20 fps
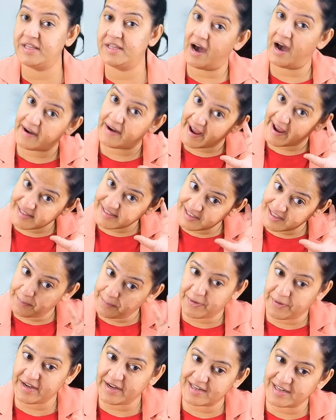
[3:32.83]
They arise in the
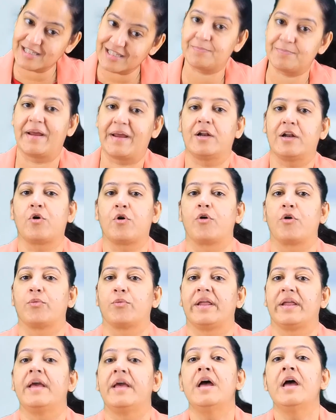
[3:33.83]
brain and the spinal cord
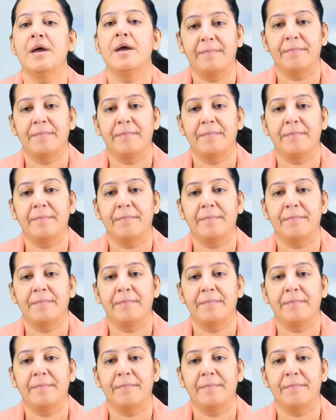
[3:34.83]
only.